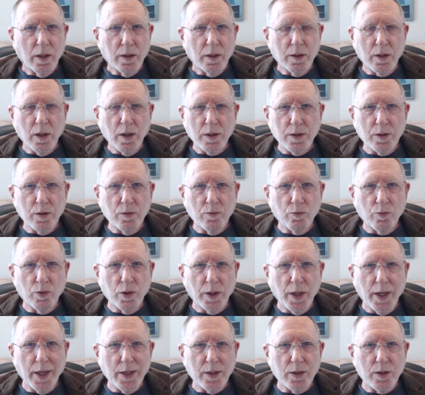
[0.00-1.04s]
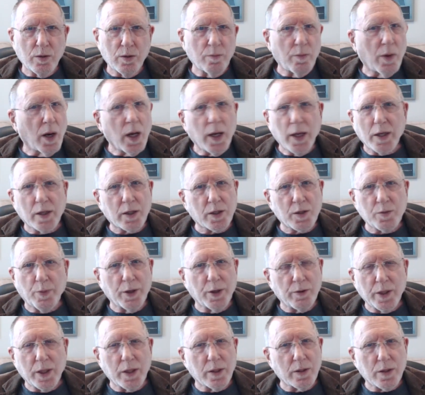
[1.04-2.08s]
doesn't relate to my
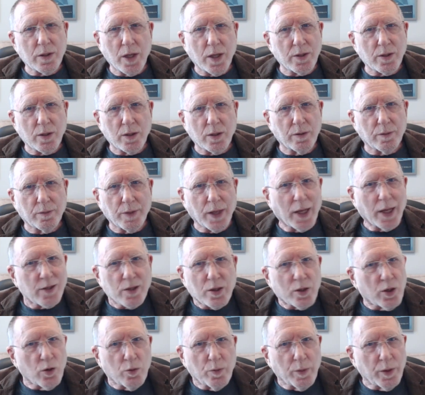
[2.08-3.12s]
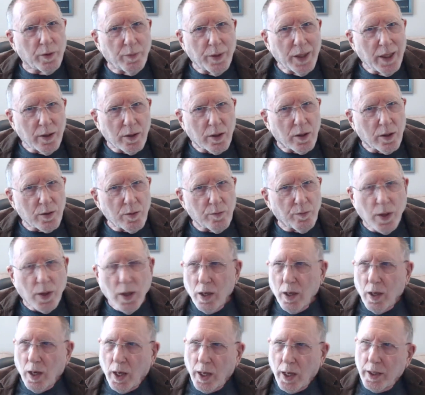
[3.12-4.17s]
experience as a human being.
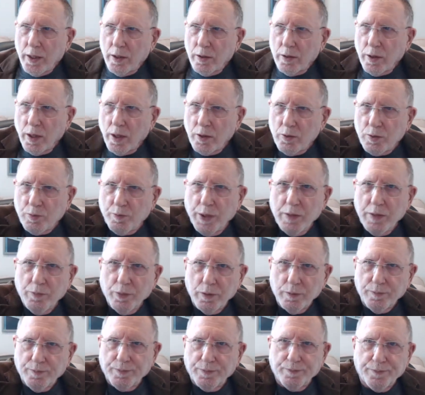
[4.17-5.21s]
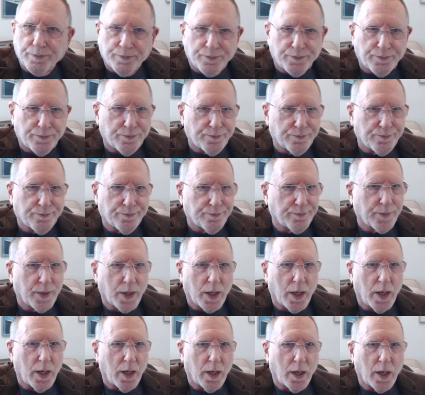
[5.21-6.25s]
I hear those people,
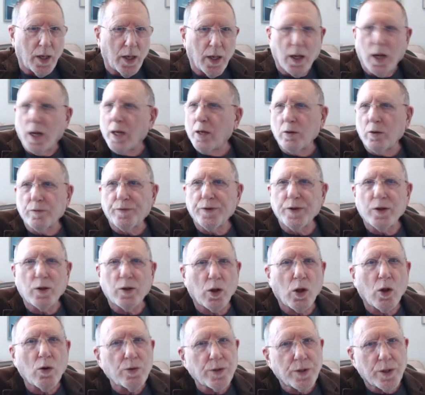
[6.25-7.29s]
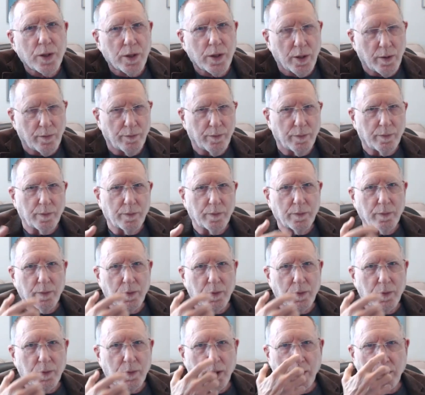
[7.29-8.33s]
and I don't feel close to them.
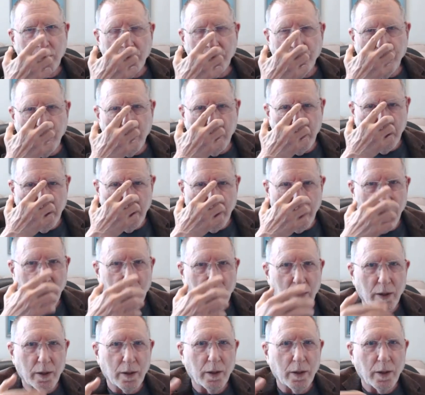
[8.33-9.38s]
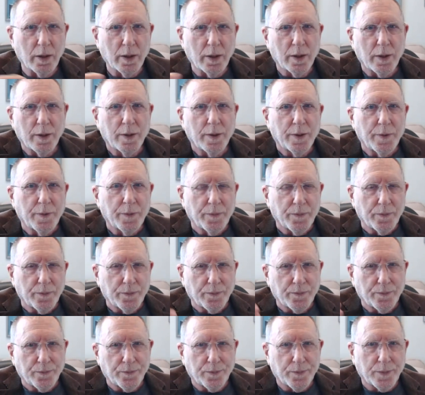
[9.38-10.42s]
I don't feel that they are,
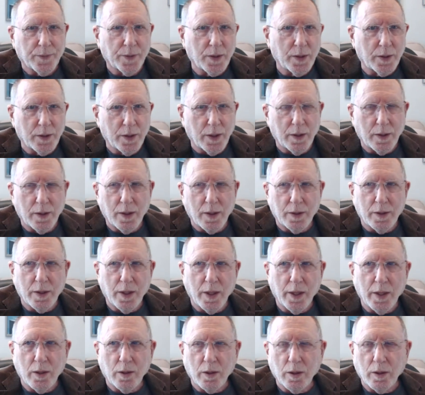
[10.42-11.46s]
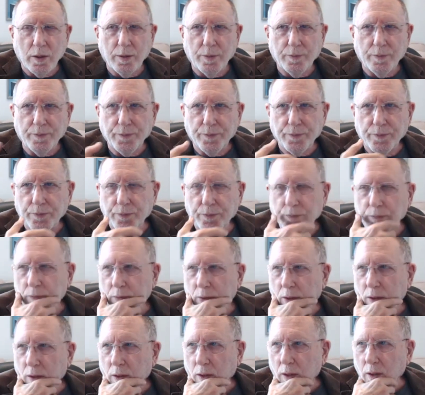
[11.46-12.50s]
that they are,
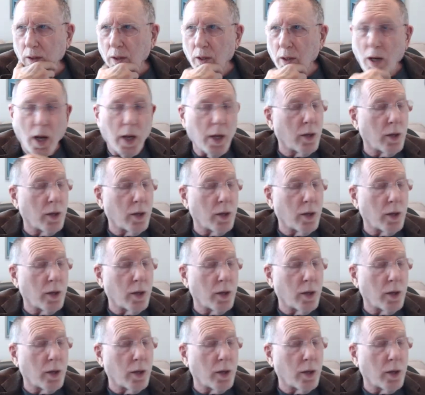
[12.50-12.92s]
I